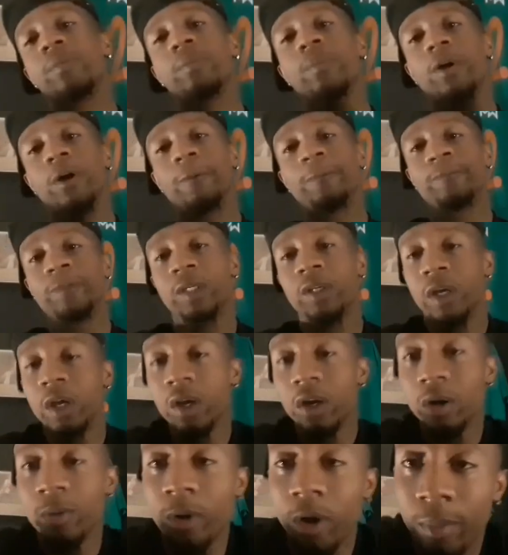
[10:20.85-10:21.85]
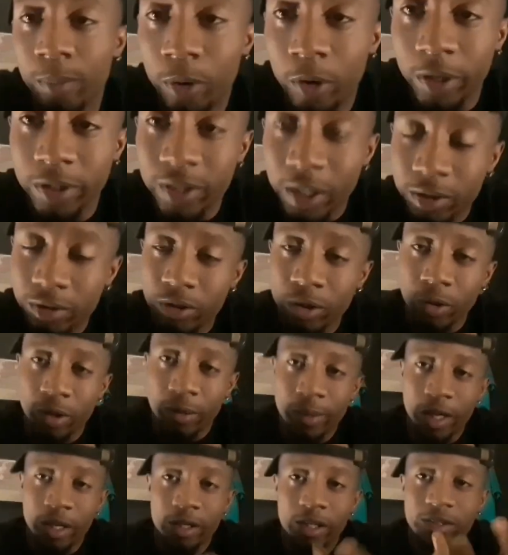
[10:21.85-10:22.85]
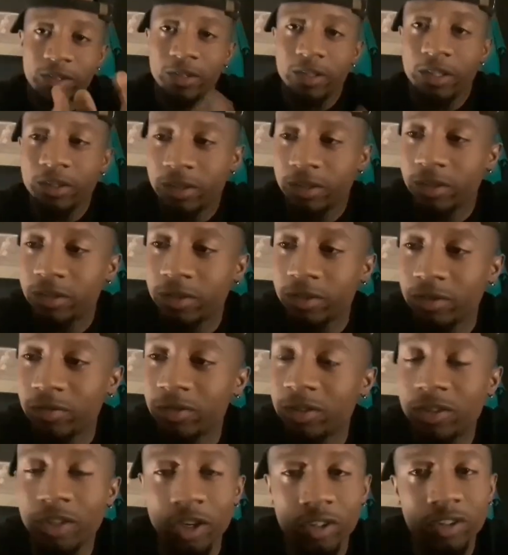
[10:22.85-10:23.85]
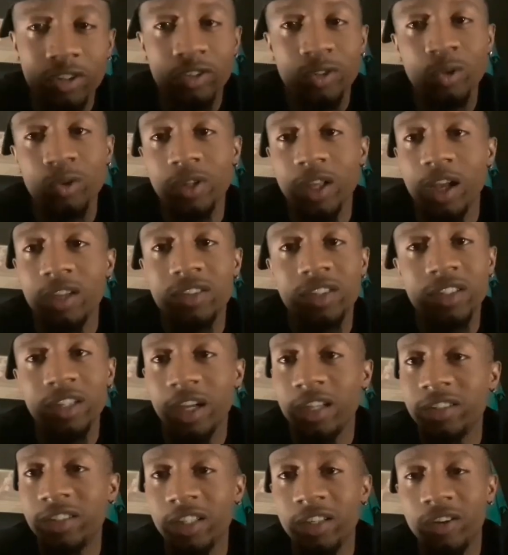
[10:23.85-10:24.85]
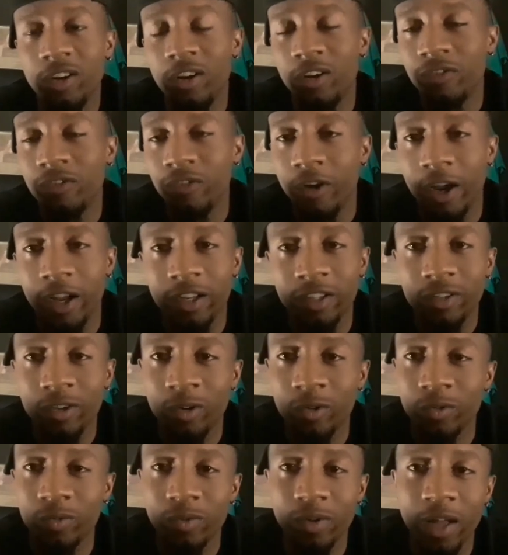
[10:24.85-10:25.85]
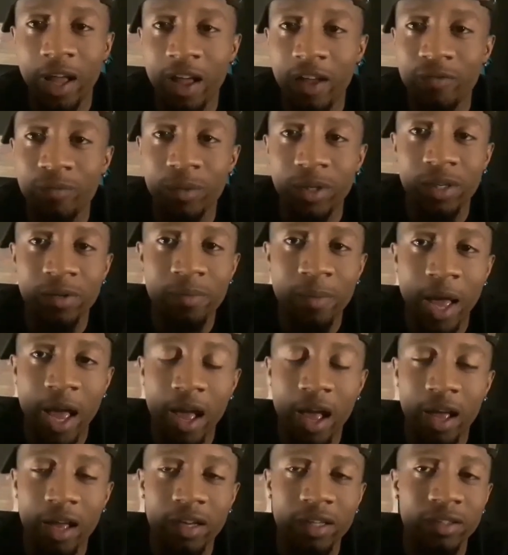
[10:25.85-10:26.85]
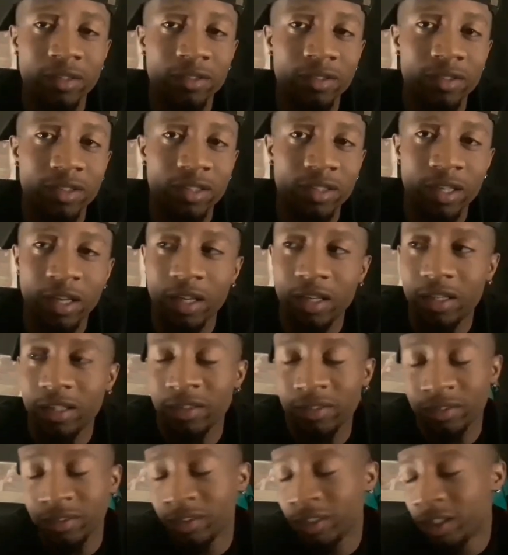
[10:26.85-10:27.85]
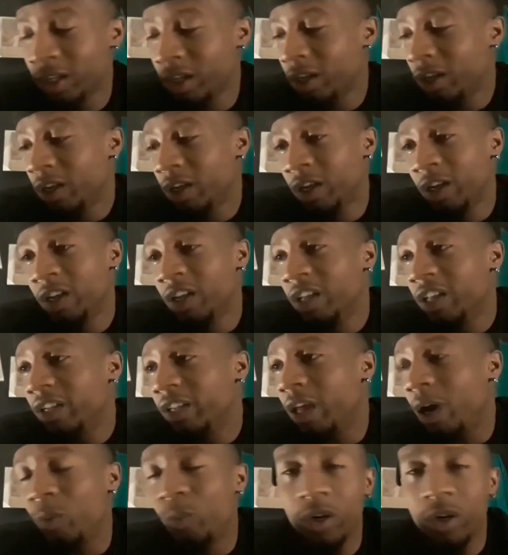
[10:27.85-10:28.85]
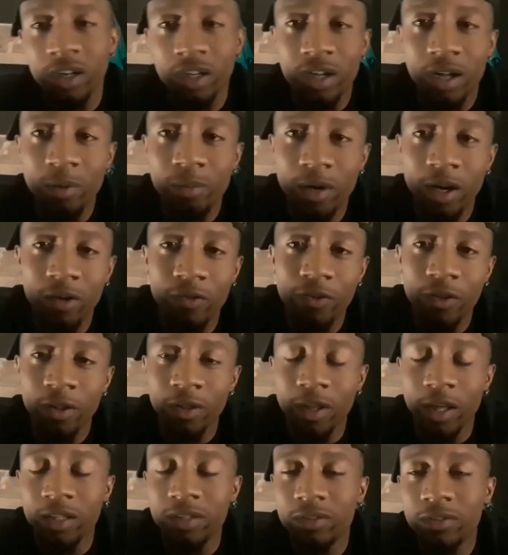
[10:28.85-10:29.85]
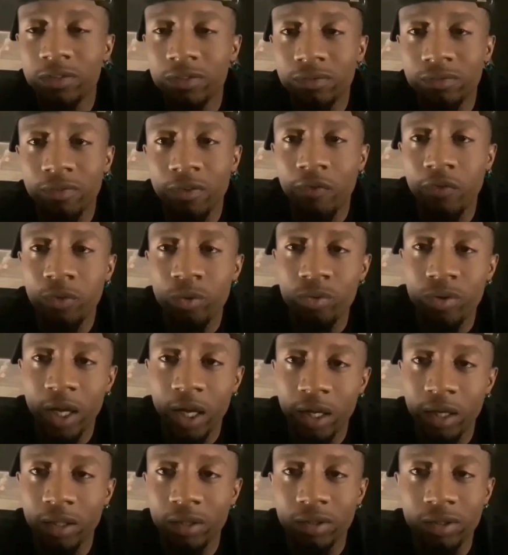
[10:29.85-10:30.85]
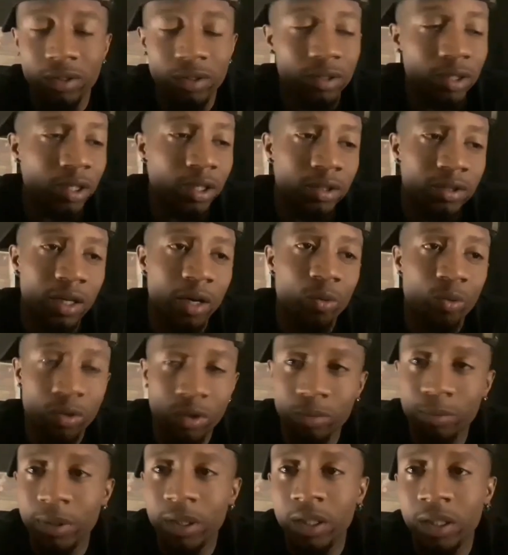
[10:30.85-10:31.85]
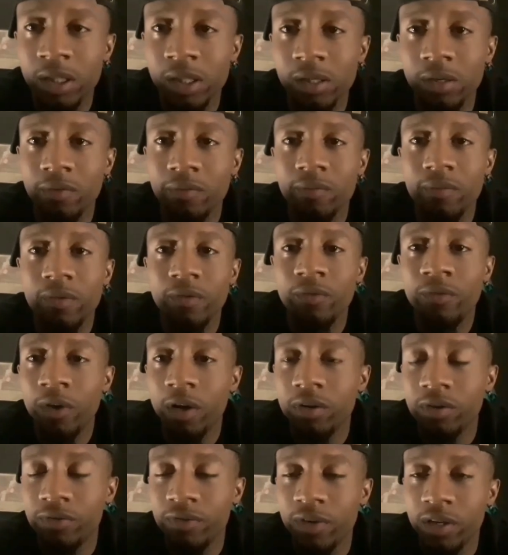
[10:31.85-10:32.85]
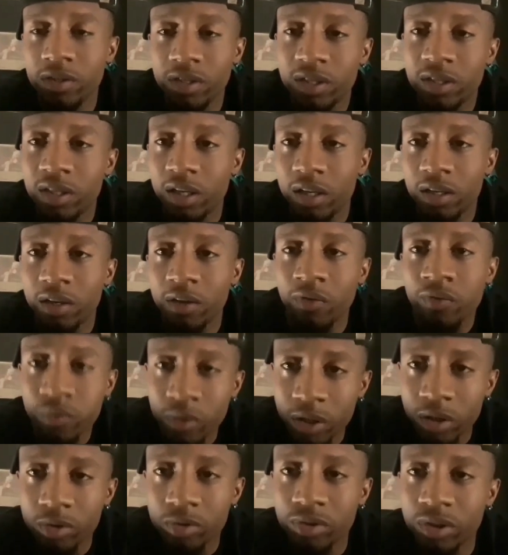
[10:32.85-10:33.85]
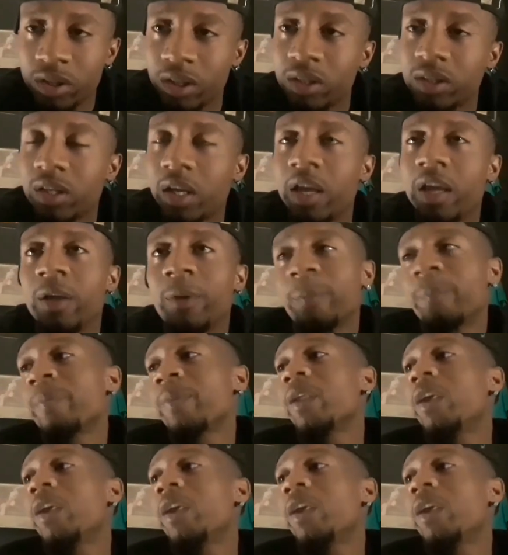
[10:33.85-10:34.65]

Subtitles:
But come on, boys, let's do it, man. Let's start the 2019 off right. Don't have me mad and sick and not wanting to come out for the next few days, because I will be very, very sick if we lose this game.